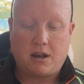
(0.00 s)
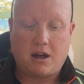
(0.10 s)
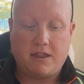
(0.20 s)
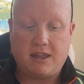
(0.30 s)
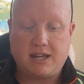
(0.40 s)

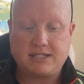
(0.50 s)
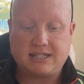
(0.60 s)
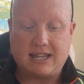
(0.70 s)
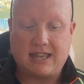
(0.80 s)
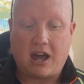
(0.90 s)
like
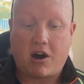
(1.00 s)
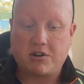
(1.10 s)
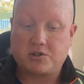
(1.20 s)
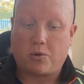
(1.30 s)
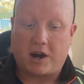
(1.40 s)
this, they are
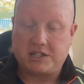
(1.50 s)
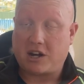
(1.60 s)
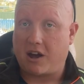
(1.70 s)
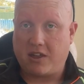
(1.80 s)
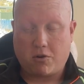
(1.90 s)
quite
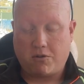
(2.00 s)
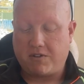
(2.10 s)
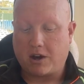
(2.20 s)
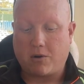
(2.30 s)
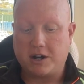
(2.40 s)
tight. They all
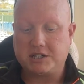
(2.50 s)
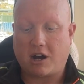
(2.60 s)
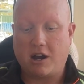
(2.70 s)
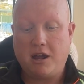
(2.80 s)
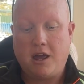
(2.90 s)
fit quite
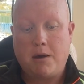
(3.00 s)
tight.